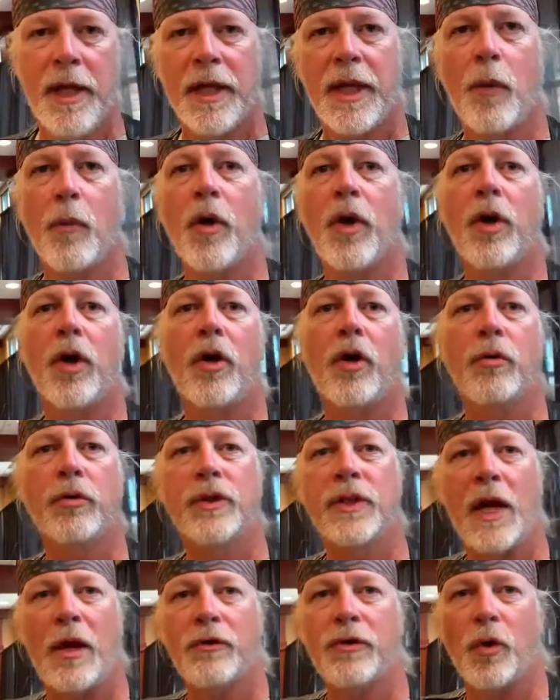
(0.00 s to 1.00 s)
And we're going to go
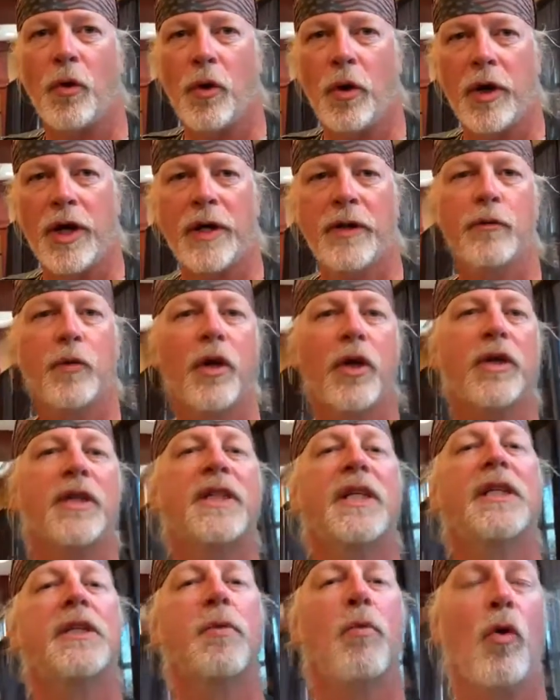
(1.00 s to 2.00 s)
south to Oregon. We're going to
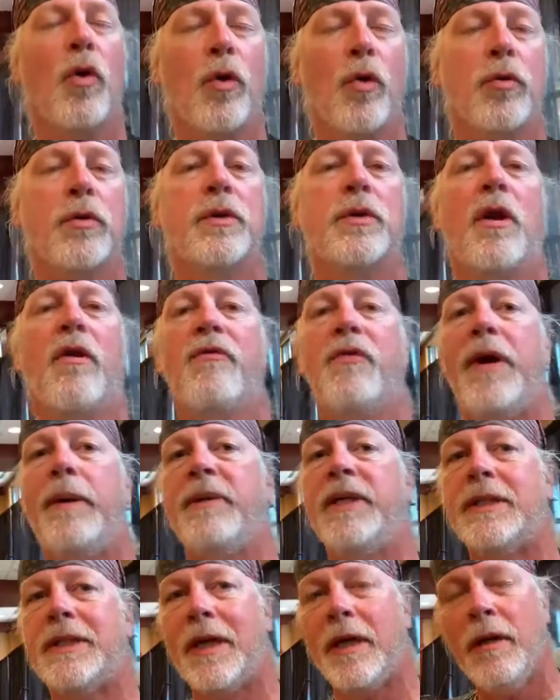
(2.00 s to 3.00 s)
see some more Gold Star
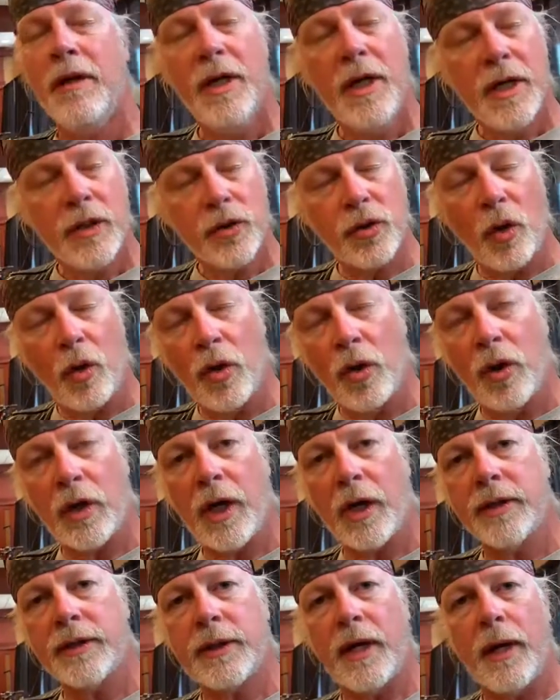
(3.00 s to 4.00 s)
families there. So look
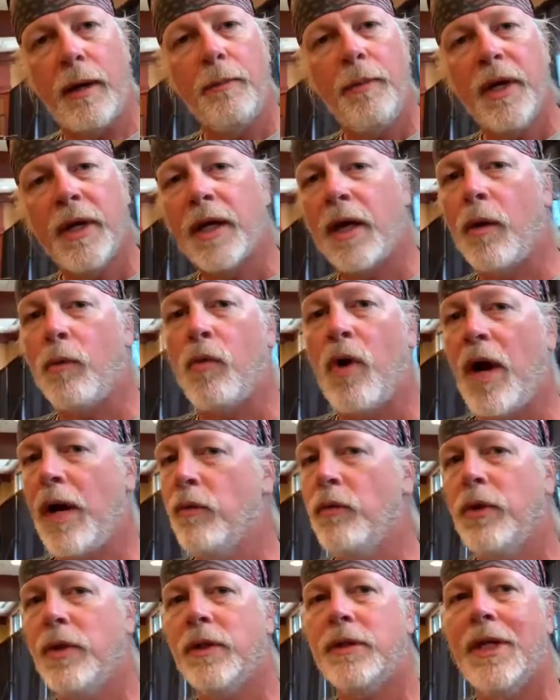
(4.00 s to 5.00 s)
us up. Come
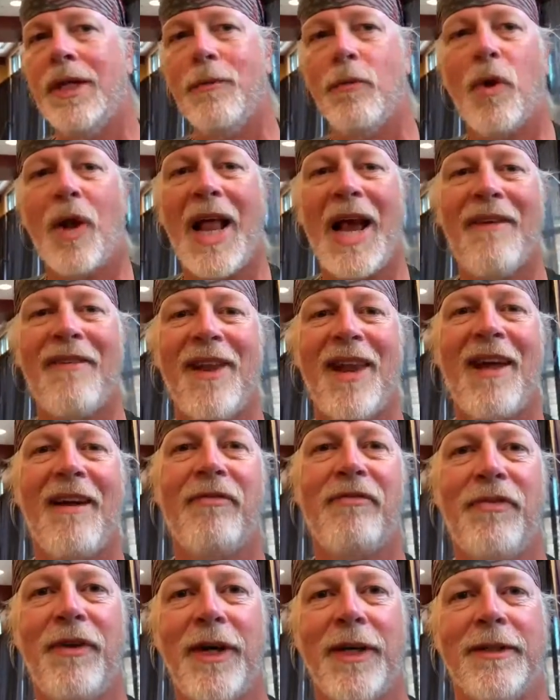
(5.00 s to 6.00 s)
ride with us. We'll have a lot
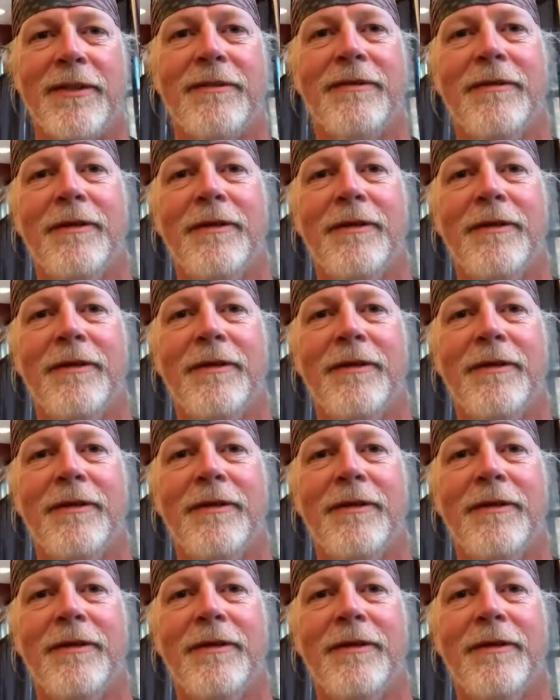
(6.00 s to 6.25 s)
of fun.